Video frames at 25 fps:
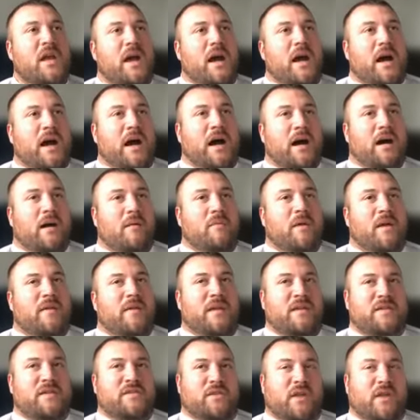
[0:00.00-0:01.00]
And
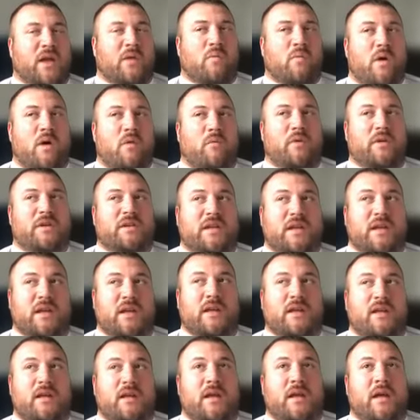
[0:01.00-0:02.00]
then so like what we
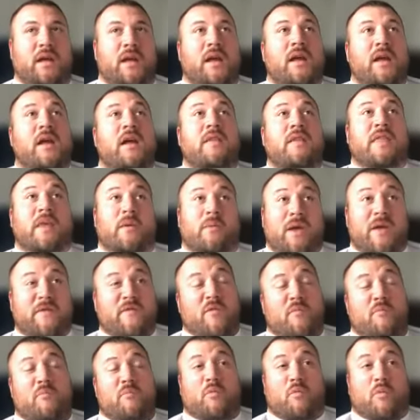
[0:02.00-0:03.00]
did, then we have
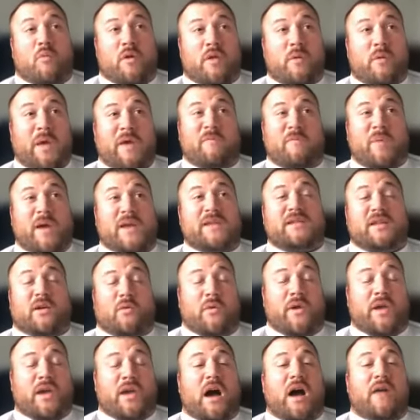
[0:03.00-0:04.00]
basically a
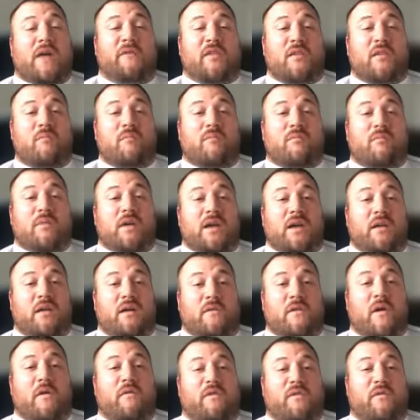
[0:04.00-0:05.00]
week off
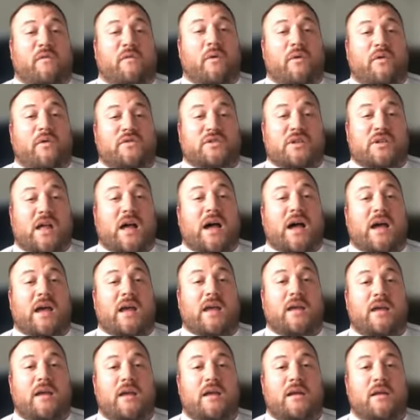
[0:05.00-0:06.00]
over the 4th of July.
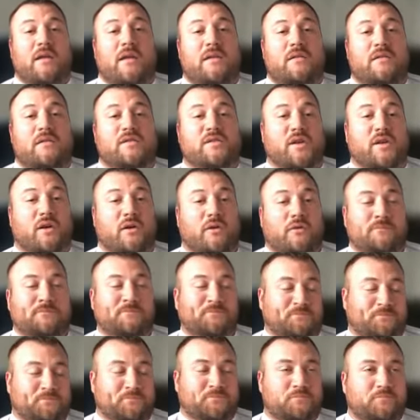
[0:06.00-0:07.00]
So
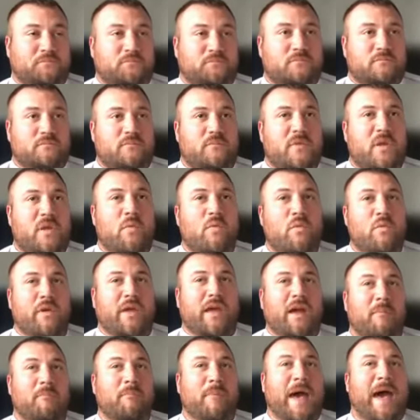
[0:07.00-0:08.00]
when we
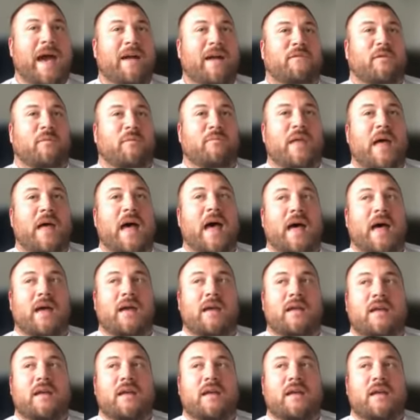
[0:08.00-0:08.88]
come back from that,